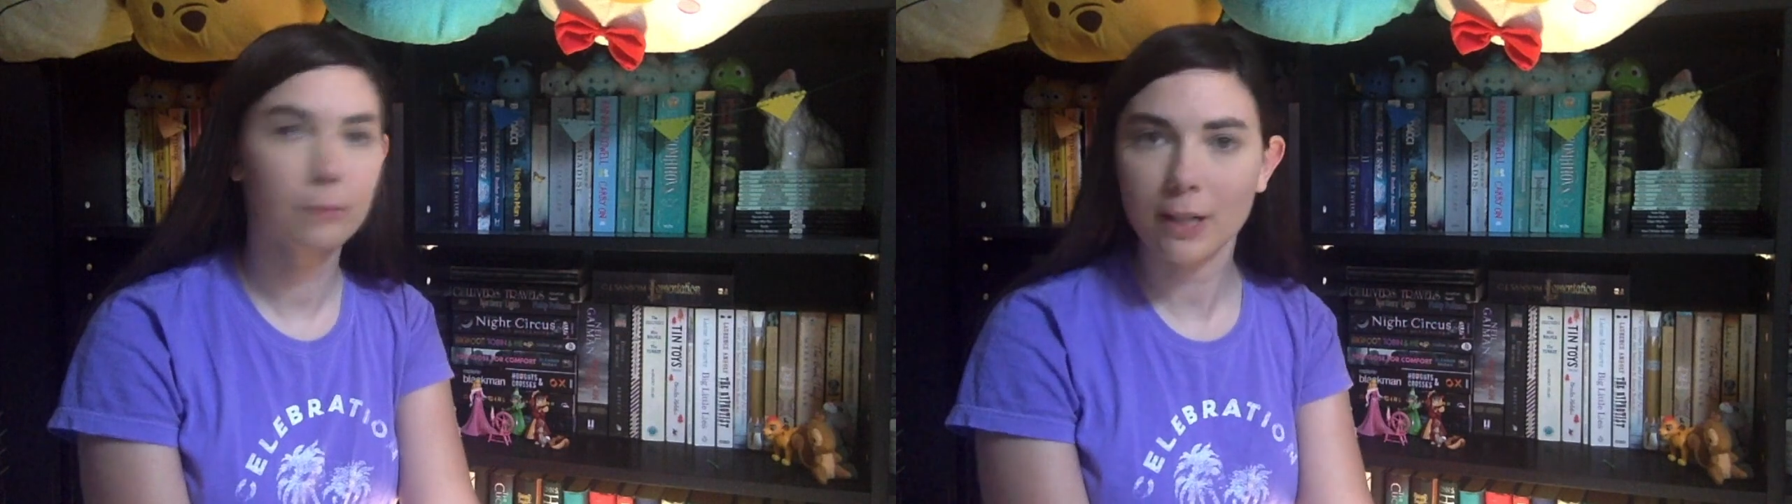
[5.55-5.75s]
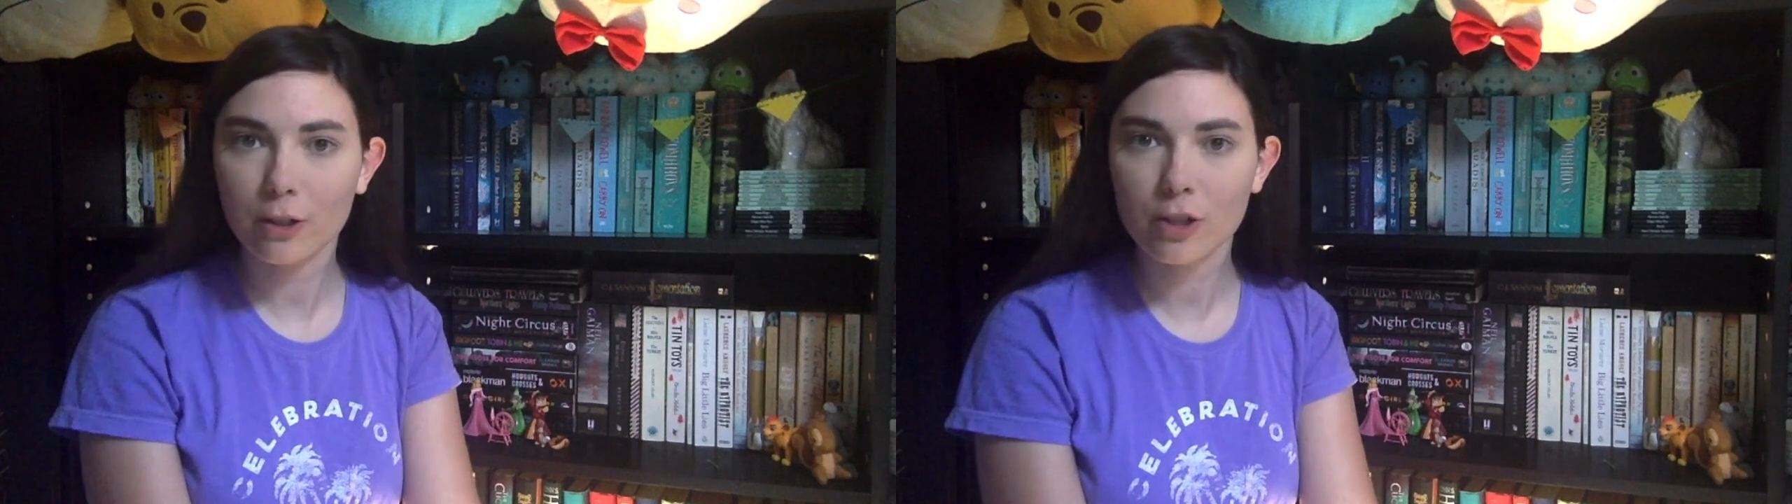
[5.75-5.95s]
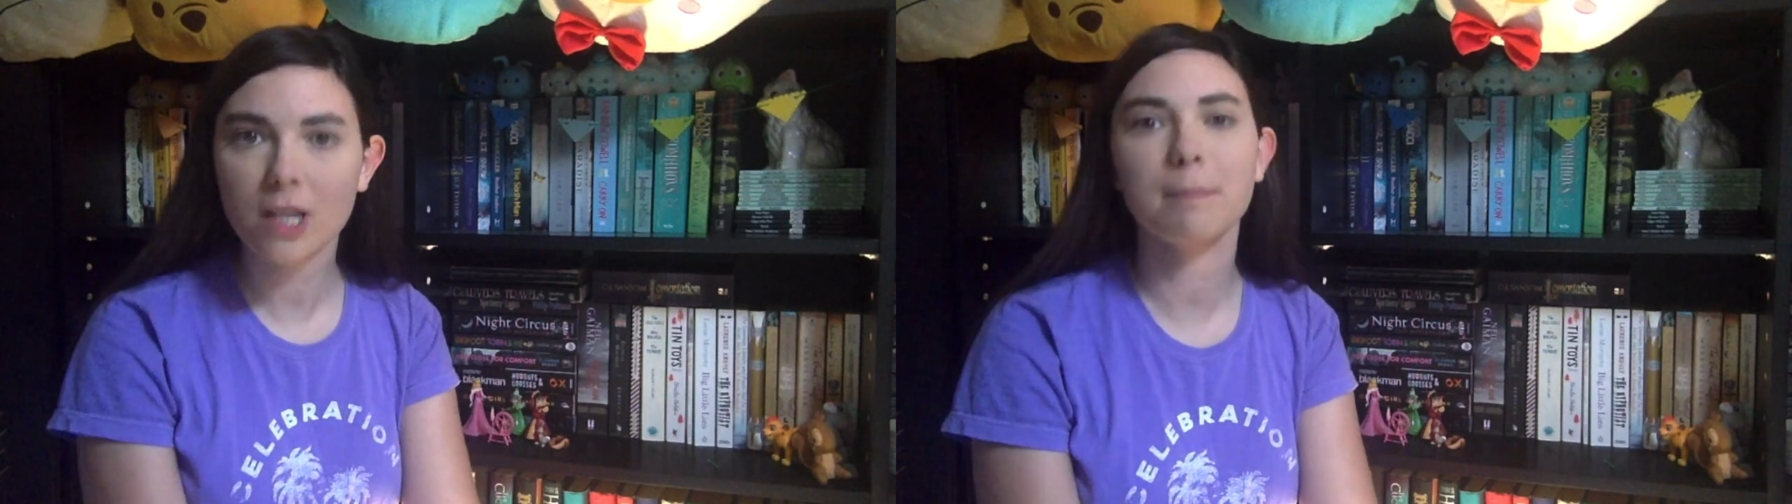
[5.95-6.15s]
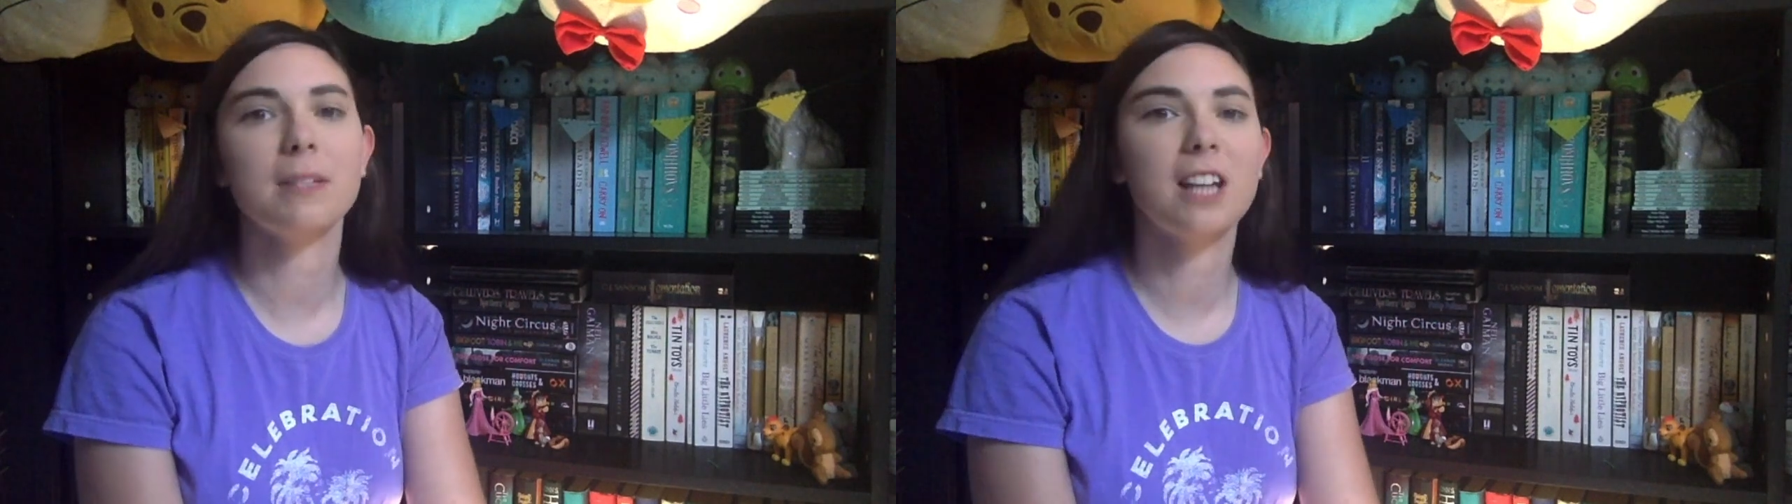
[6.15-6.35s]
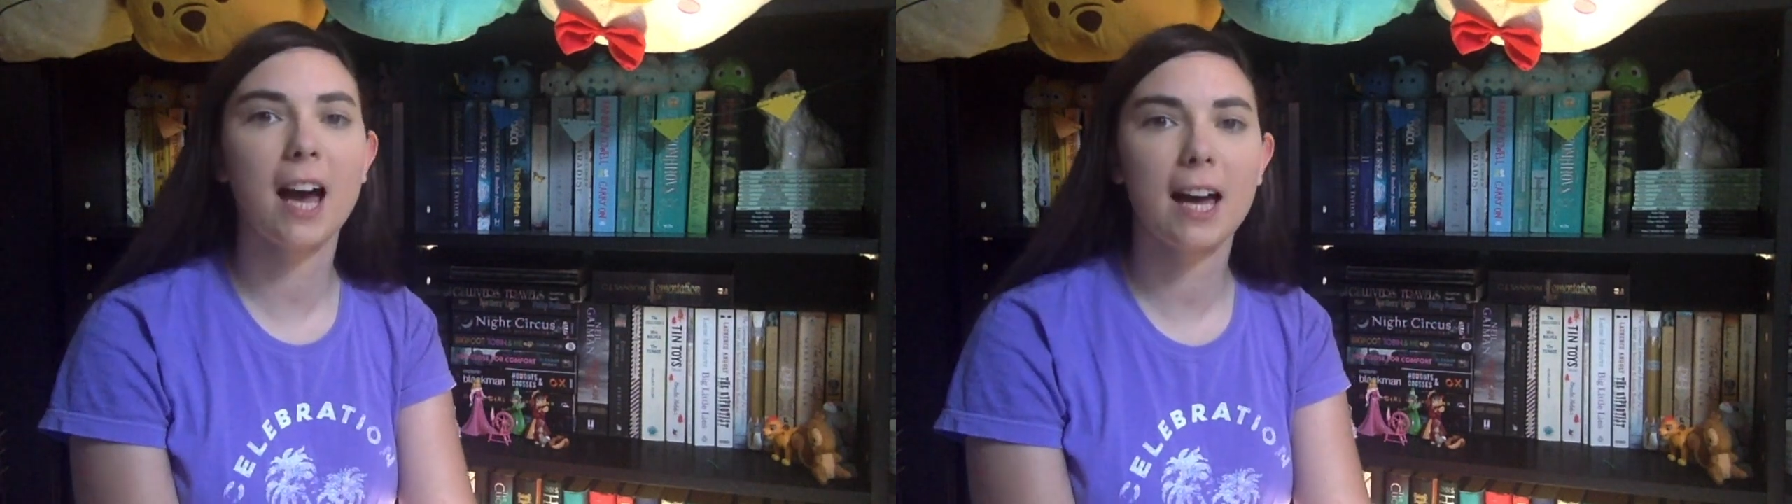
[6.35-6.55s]
Readership
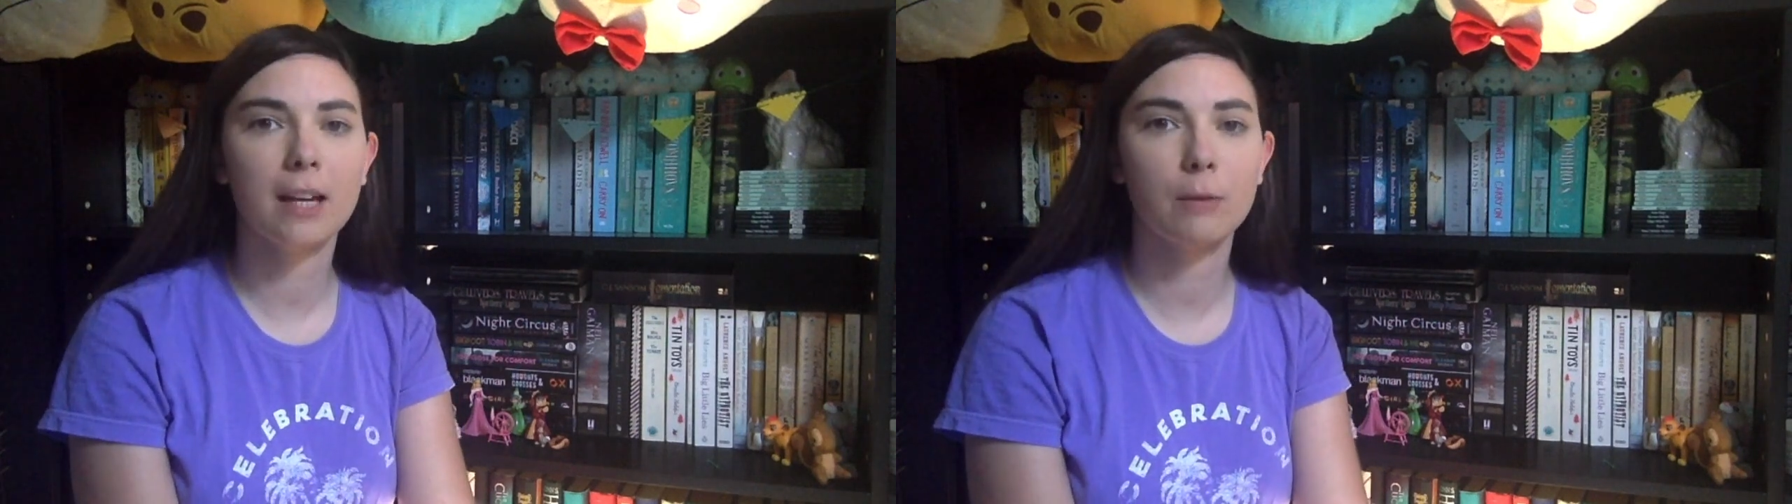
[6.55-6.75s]
tag,